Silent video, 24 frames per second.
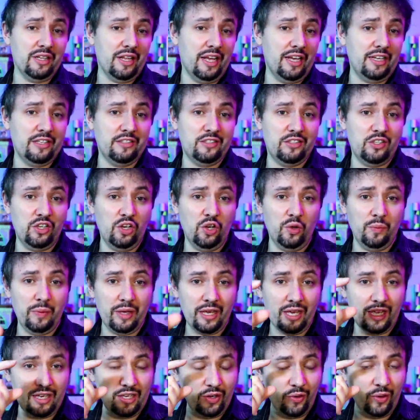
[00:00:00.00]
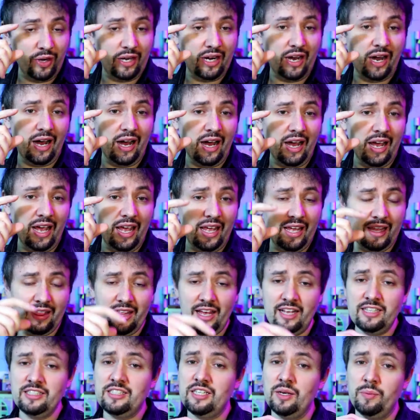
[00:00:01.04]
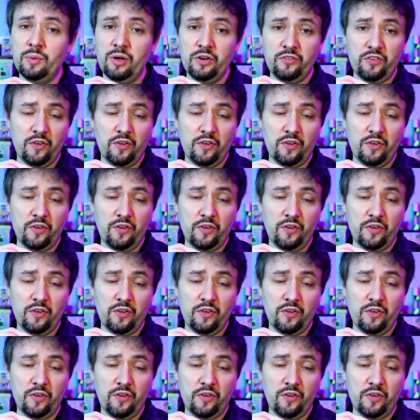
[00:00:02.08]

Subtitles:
like zooming into an eye and then someone